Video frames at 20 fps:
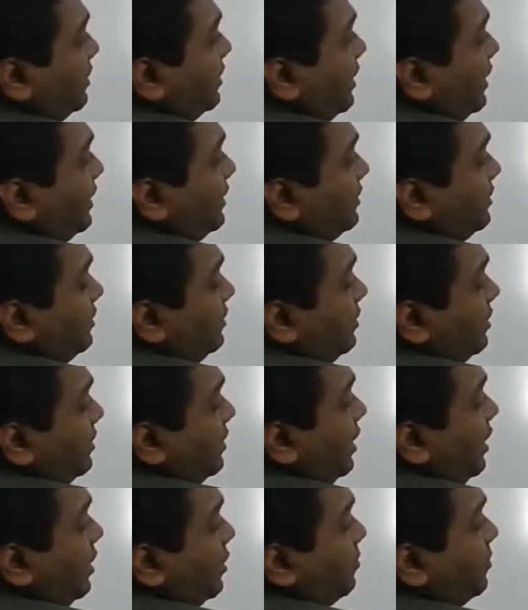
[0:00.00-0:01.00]
write
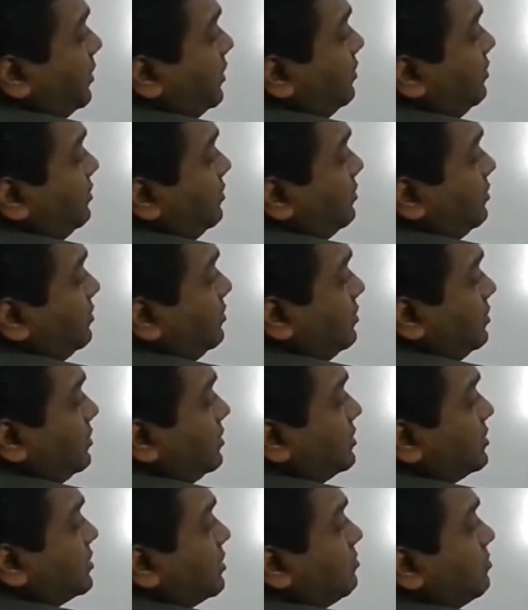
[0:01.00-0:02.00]
carbon,
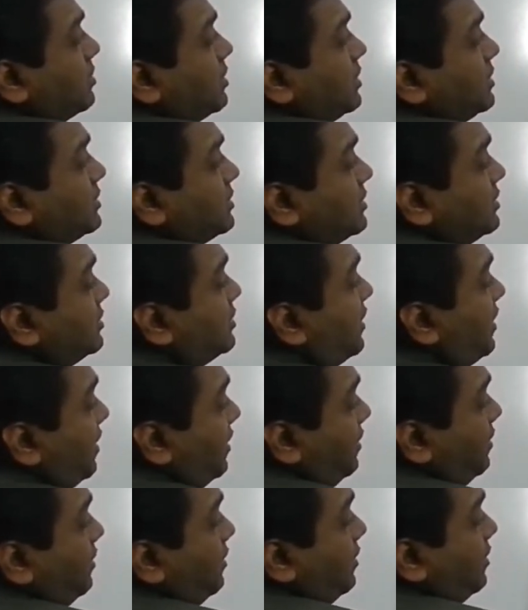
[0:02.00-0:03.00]
symbol is C.
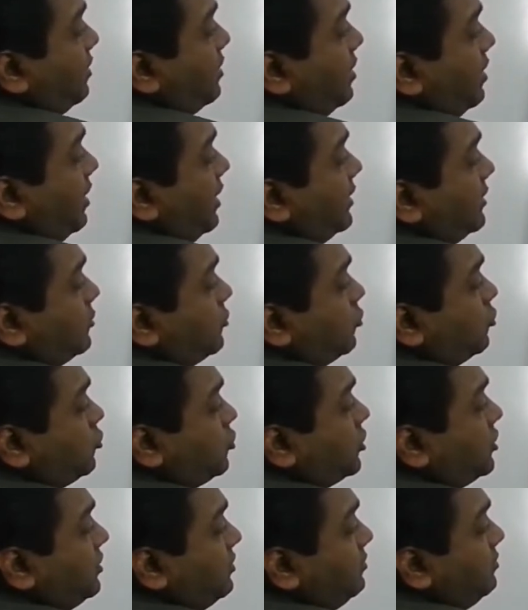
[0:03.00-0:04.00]

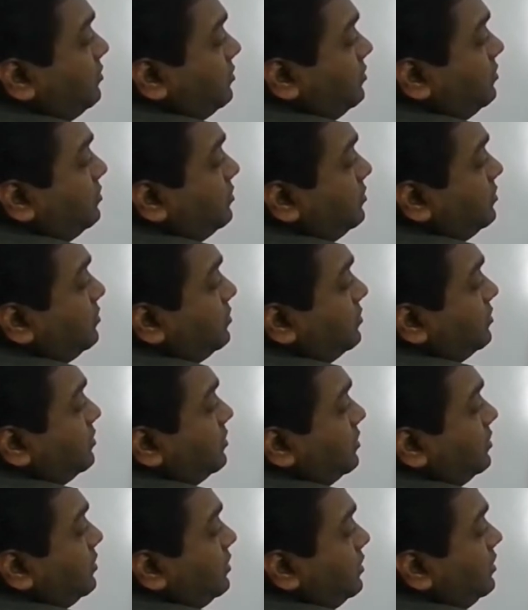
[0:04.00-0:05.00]
Hydrogen,
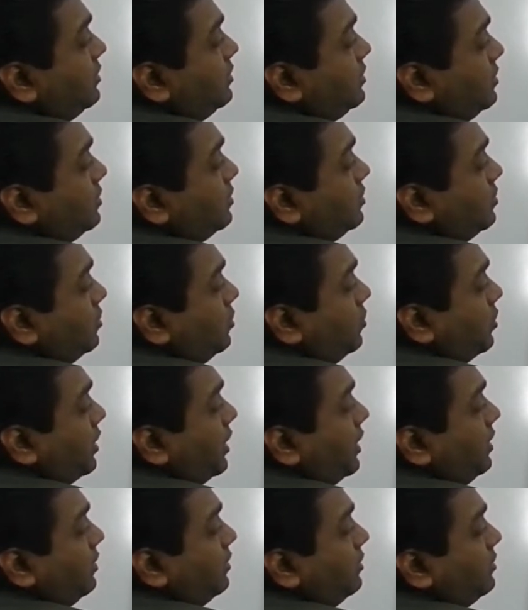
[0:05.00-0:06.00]

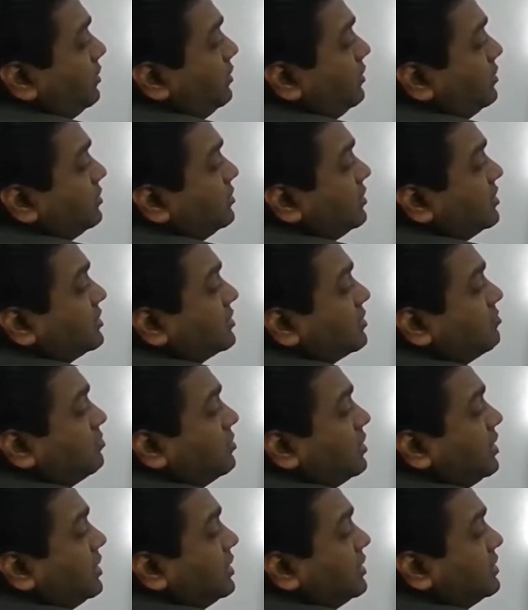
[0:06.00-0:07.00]
okay, the
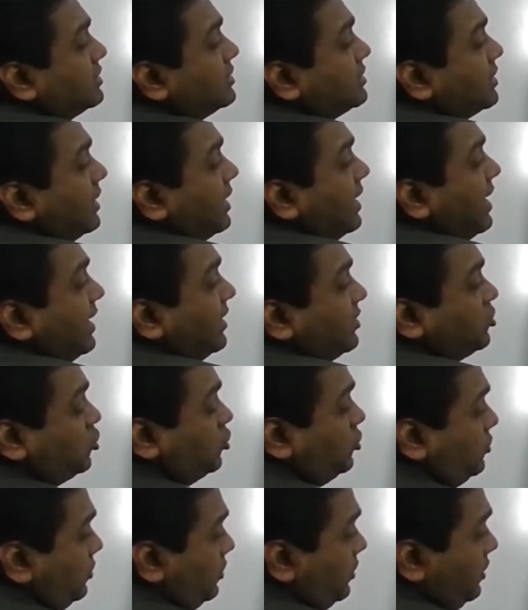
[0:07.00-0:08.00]
symbol is H.
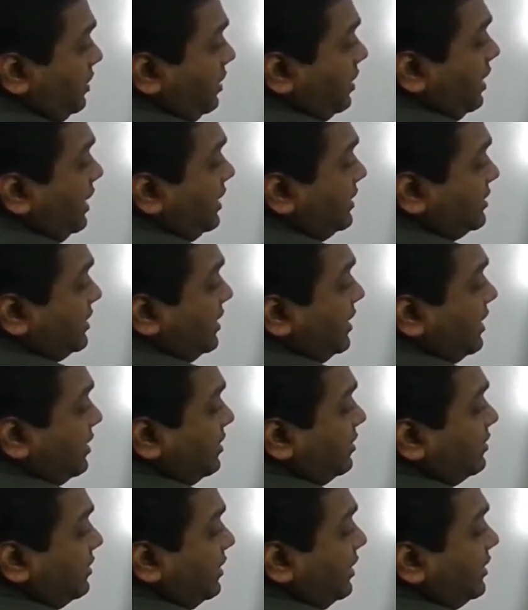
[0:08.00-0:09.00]
I
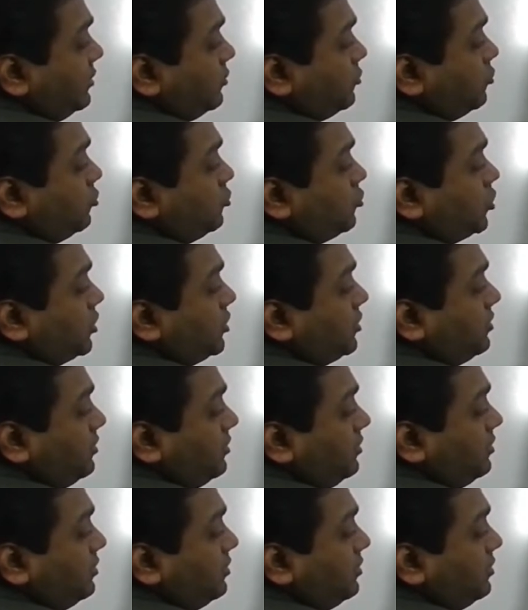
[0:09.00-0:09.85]
take nitrogen,